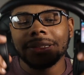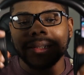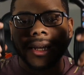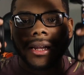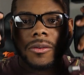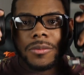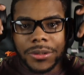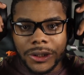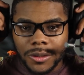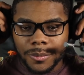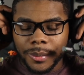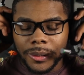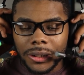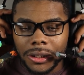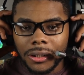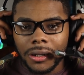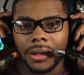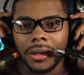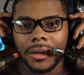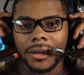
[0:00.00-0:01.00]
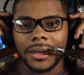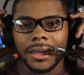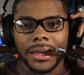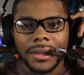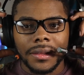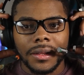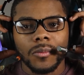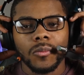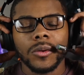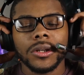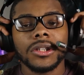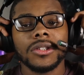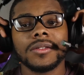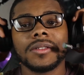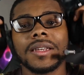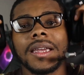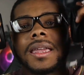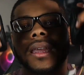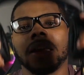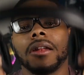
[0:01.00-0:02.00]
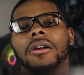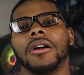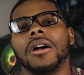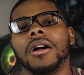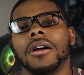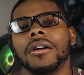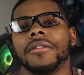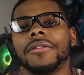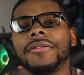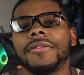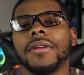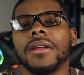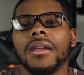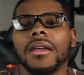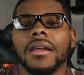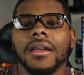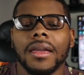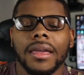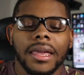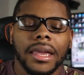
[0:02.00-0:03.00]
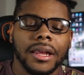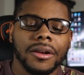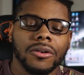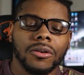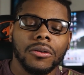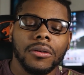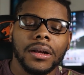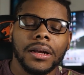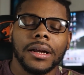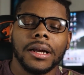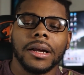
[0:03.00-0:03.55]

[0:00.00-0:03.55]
to tell when you put it on, and then when you take it off, it'll